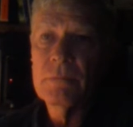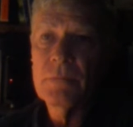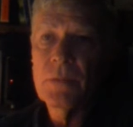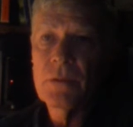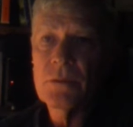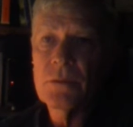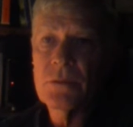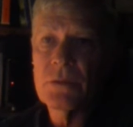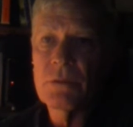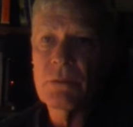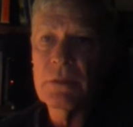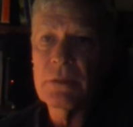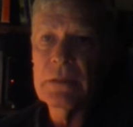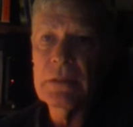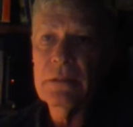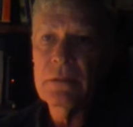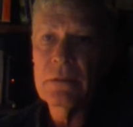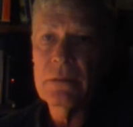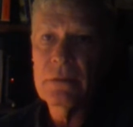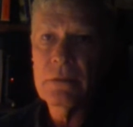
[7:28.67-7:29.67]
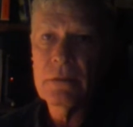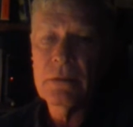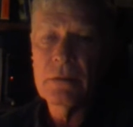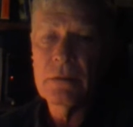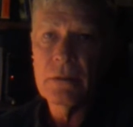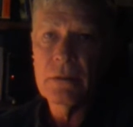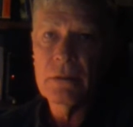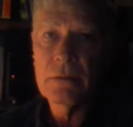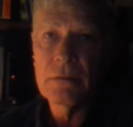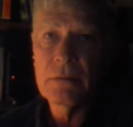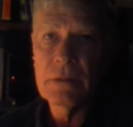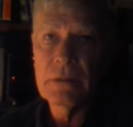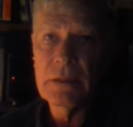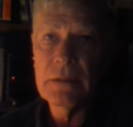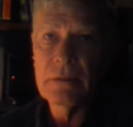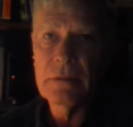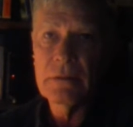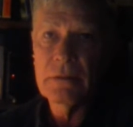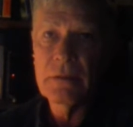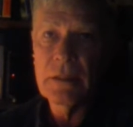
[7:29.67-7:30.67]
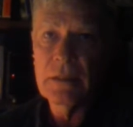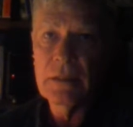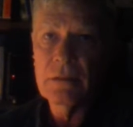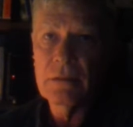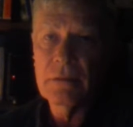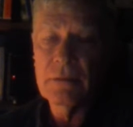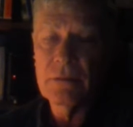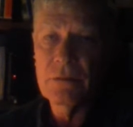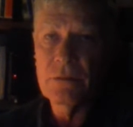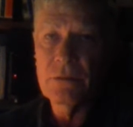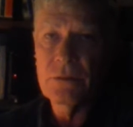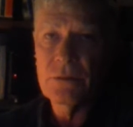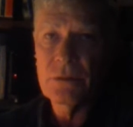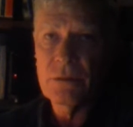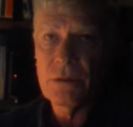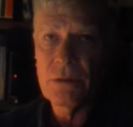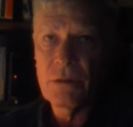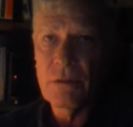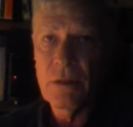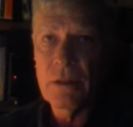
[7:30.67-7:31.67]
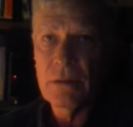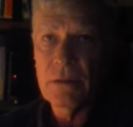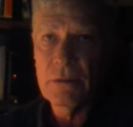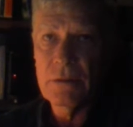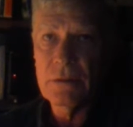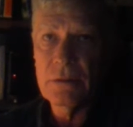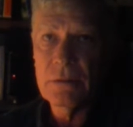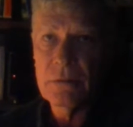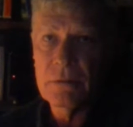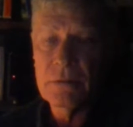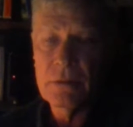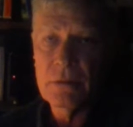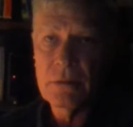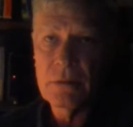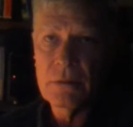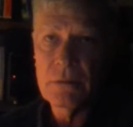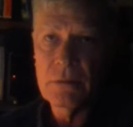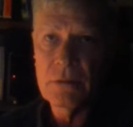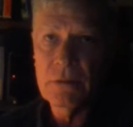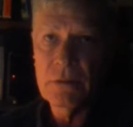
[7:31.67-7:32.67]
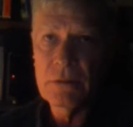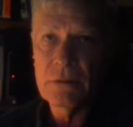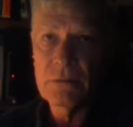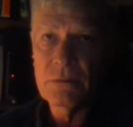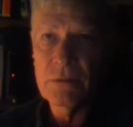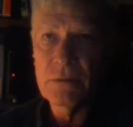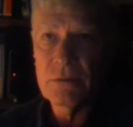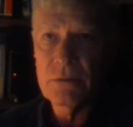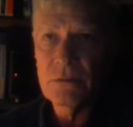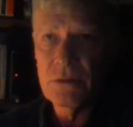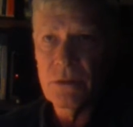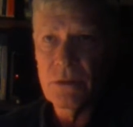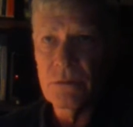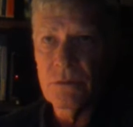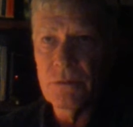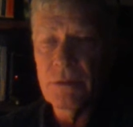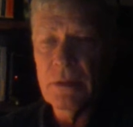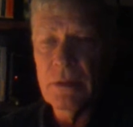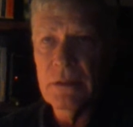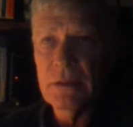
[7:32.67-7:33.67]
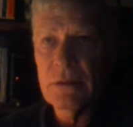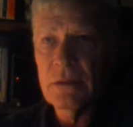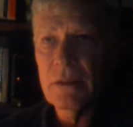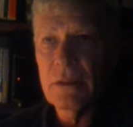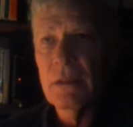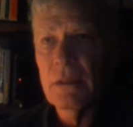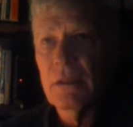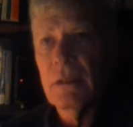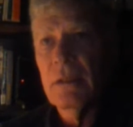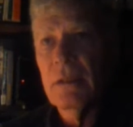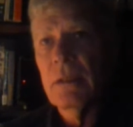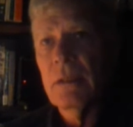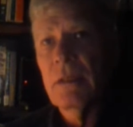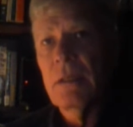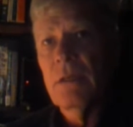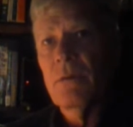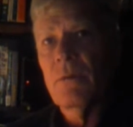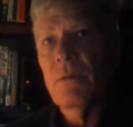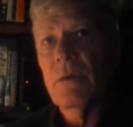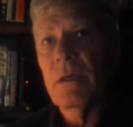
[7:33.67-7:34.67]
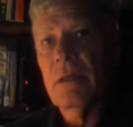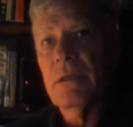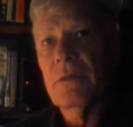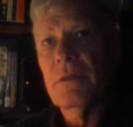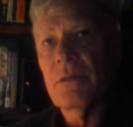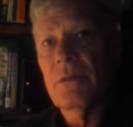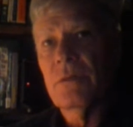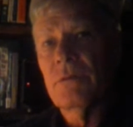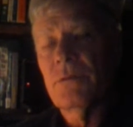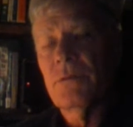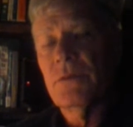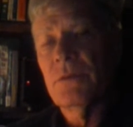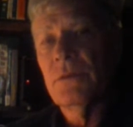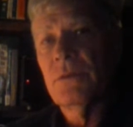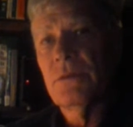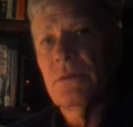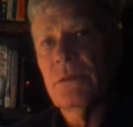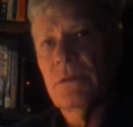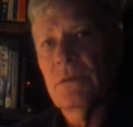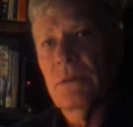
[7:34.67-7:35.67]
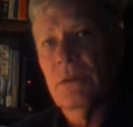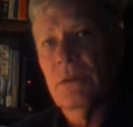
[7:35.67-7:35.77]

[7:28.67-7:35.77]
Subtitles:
most greens, they lose their qualities in certain ways, while other foods